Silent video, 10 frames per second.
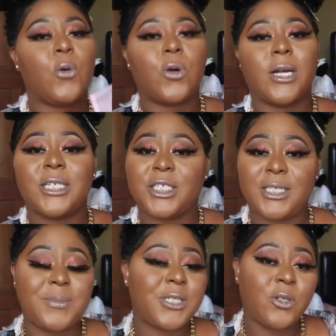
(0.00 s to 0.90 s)
or
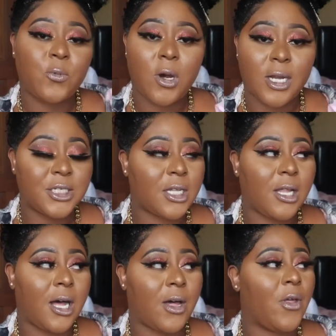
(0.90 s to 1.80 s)
Egyptian
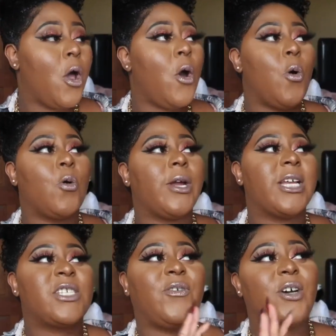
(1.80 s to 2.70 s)
washcloth or
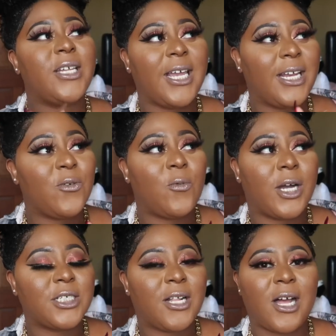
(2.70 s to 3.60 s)
exfoliating
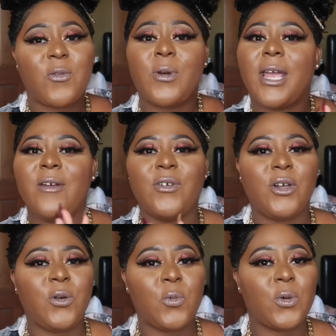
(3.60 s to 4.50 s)
washcloth, whatever
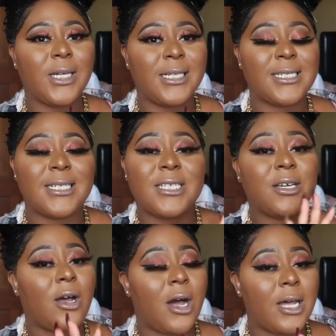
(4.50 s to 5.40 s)
you want to
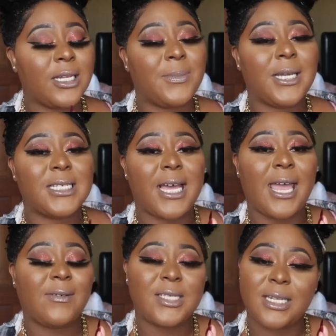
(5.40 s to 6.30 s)
call it because I
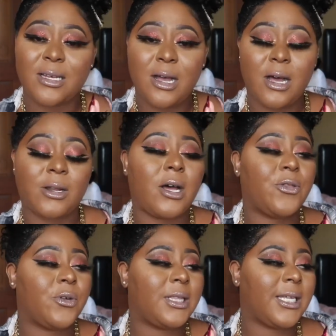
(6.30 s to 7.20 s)
have seen it called all
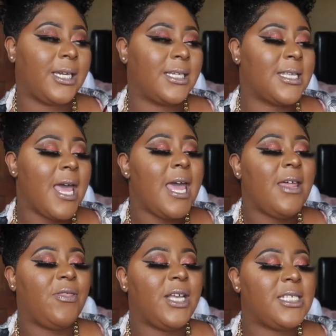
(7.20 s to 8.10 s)
three things.
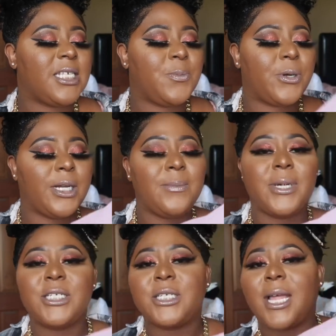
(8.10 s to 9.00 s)
This is pretty
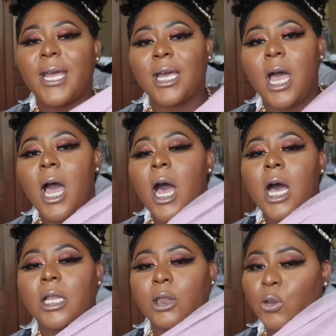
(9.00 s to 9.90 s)
much like
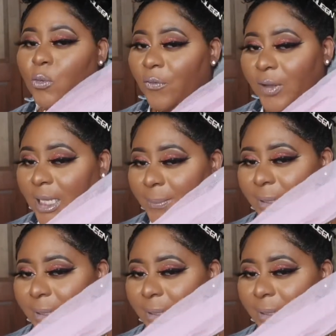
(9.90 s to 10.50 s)
a loofah